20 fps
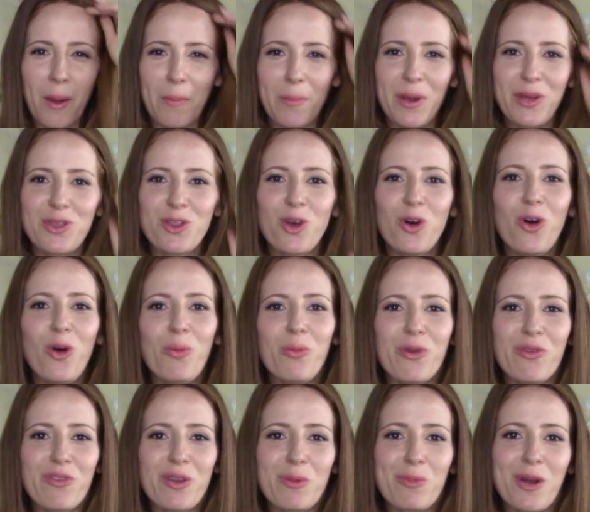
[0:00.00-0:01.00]
but the whole
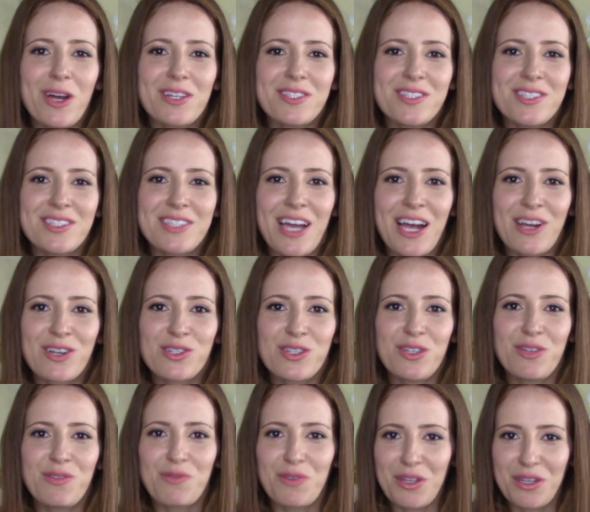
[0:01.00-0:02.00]
moving process I
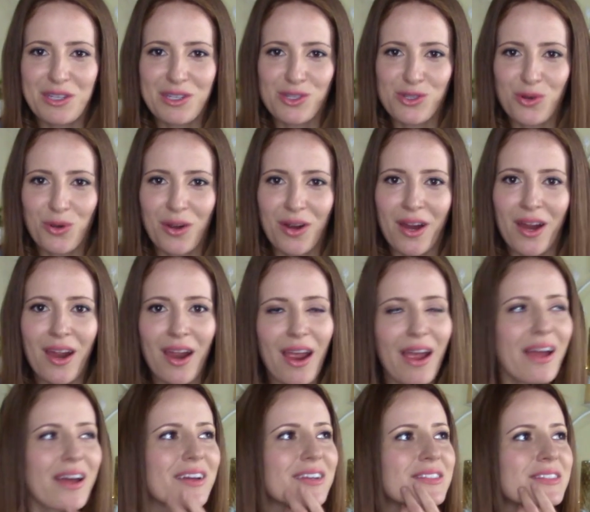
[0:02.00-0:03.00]
actually really enjoy,
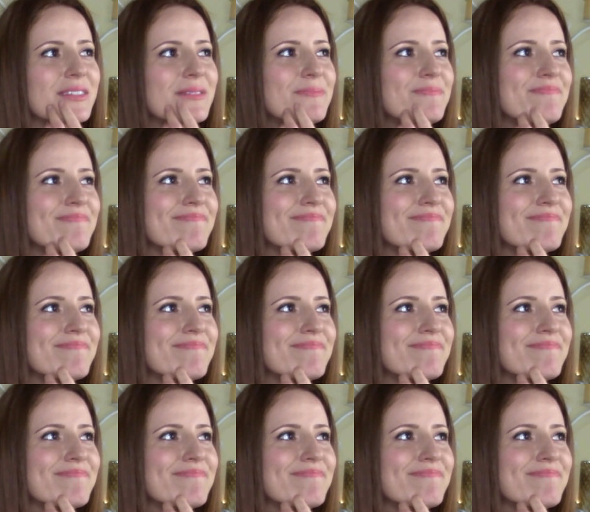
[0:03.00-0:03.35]
and